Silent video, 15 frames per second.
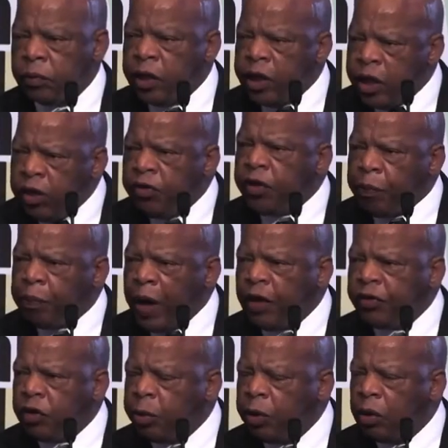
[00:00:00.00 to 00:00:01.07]
Is it
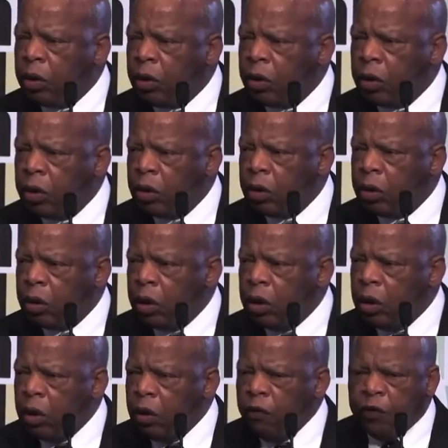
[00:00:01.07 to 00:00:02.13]
possible
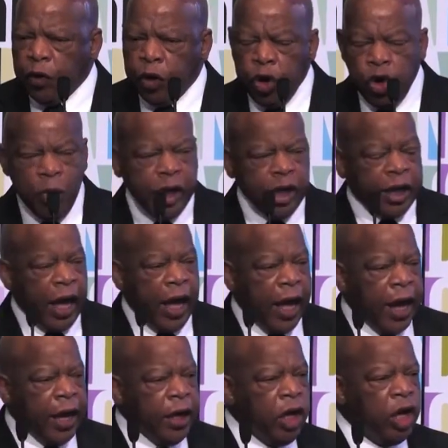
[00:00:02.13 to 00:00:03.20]
for
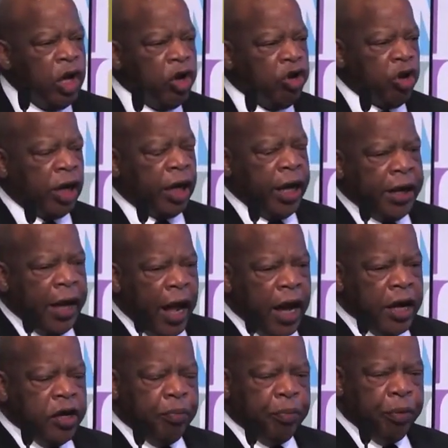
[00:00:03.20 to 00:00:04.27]
humankind to lay
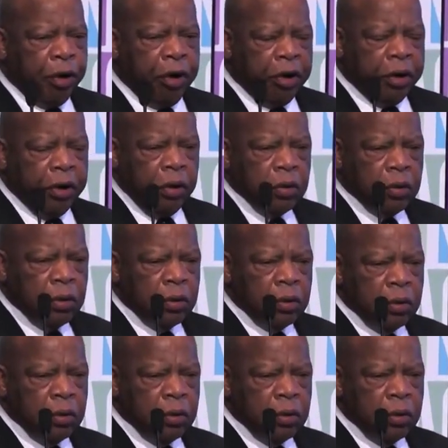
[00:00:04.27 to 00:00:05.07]
down the burden